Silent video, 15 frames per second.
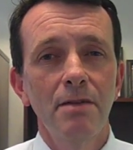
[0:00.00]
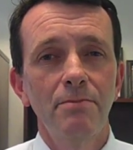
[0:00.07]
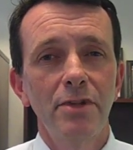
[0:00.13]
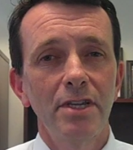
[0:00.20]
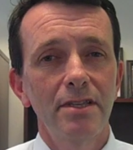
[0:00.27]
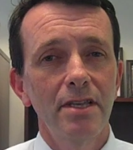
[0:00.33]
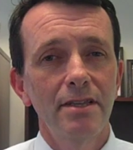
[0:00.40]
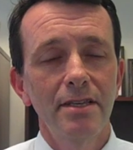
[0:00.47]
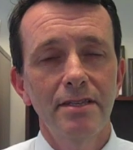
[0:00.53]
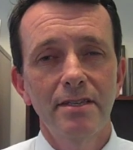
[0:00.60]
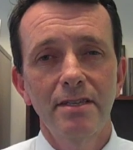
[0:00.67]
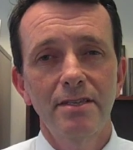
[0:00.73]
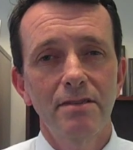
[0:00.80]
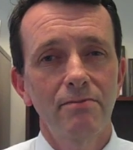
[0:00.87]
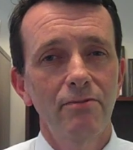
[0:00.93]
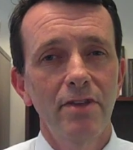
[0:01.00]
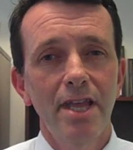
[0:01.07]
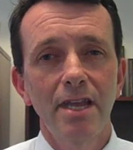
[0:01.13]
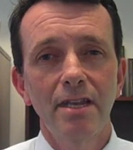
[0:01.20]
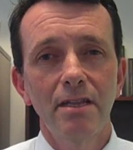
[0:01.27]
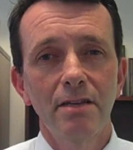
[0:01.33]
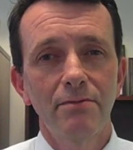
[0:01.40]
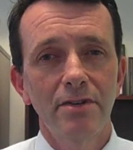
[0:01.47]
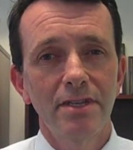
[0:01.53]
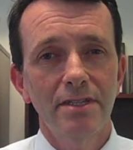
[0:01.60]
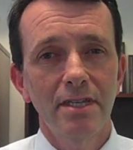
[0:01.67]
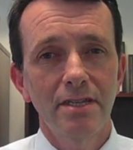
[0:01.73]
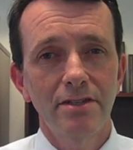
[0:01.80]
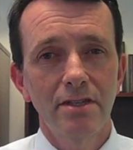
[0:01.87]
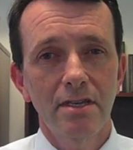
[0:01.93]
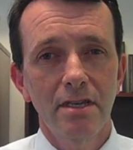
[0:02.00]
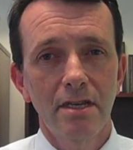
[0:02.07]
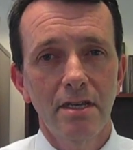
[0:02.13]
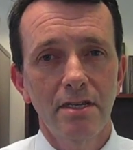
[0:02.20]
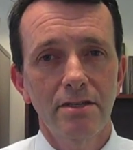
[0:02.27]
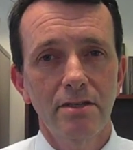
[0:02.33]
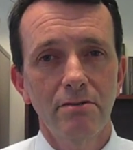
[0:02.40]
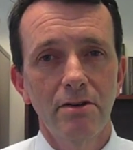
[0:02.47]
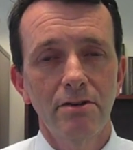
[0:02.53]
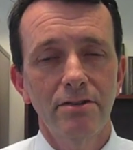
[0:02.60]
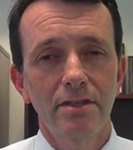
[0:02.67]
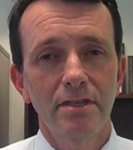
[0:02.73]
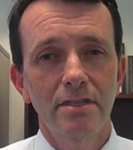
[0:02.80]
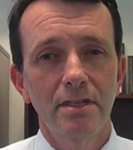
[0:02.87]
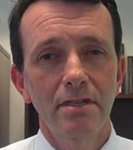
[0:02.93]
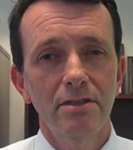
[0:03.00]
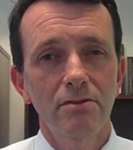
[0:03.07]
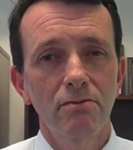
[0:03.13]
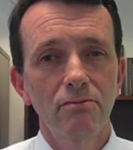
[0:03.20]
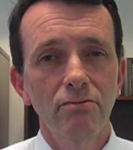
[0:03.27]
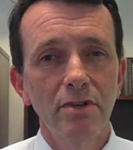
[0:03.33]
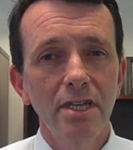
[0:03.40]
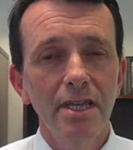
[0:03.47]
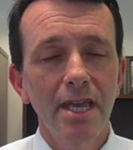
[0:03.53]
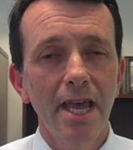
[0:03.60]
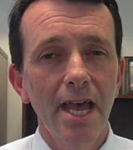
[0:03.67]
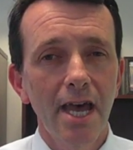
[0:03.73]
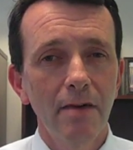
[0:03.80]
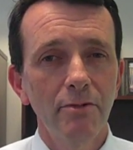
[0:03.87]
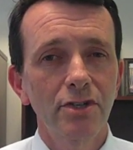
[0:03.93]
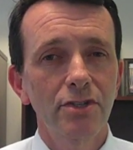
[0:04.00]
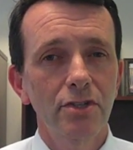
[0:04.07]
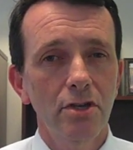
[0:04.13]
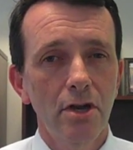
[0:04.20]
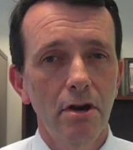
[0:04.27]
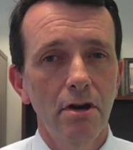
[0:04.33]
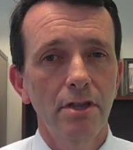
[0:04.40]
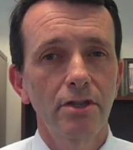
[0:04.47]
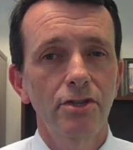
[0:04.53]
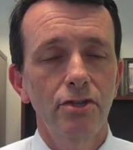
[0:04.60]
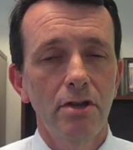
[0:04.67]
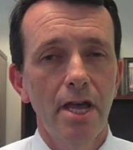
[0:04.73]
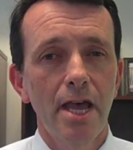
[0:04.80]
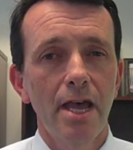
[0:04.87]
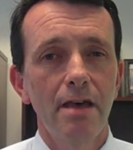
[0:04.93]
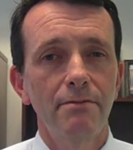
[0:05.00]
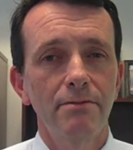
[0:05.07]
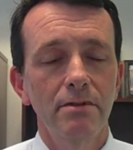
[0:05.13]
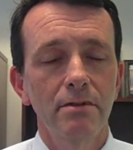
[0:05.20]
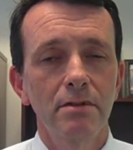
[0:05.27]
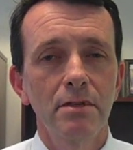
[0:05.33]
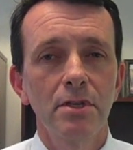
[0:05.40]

But this is, with any liver disease, you can get cirrhosis, and it's really how much scarring that you have.